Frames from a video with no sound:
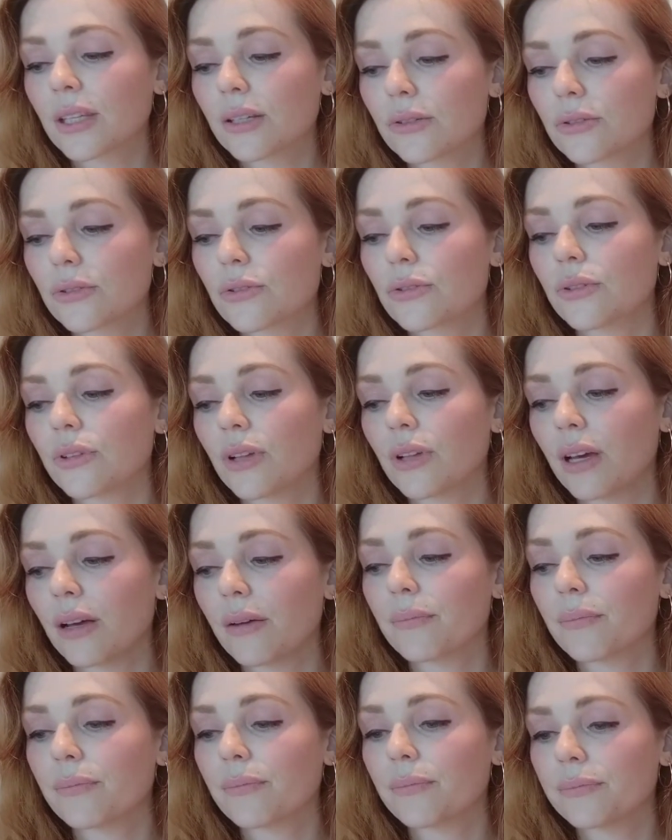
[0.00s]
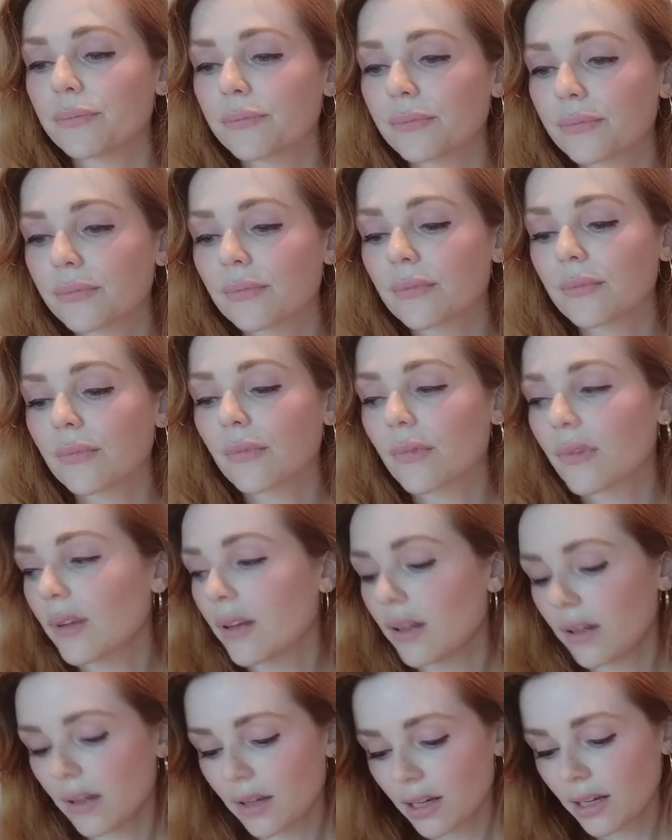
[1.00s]
truly.
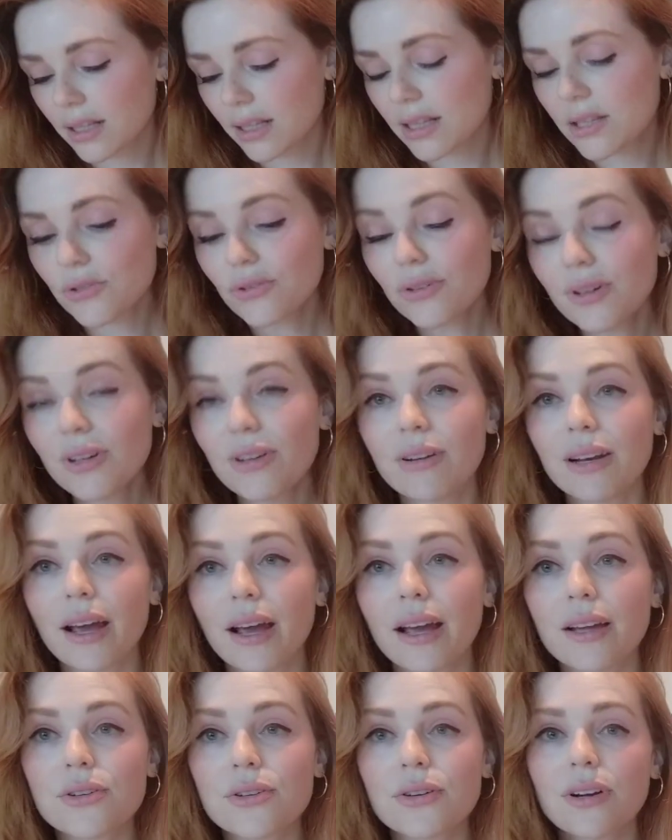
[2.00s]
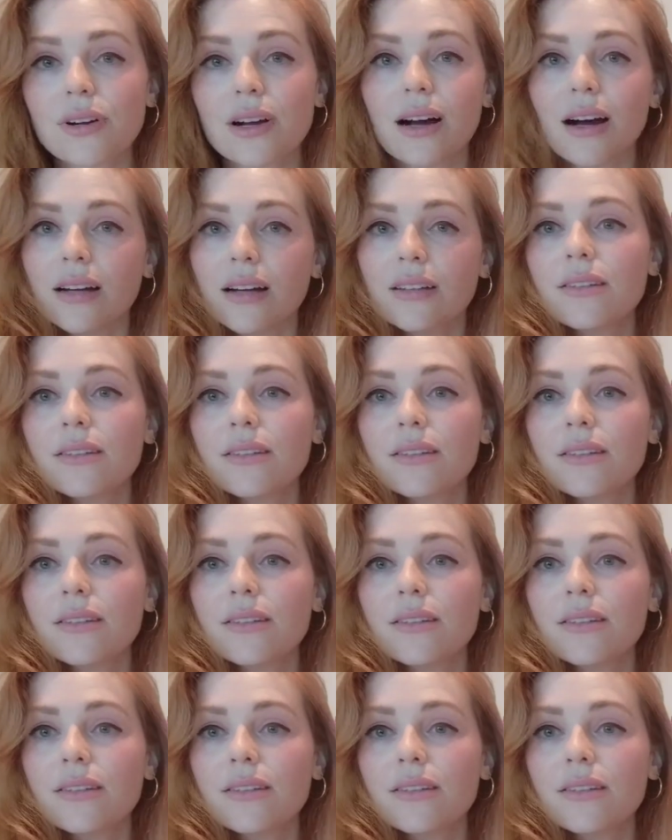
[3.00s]
Let's draw you an angel card,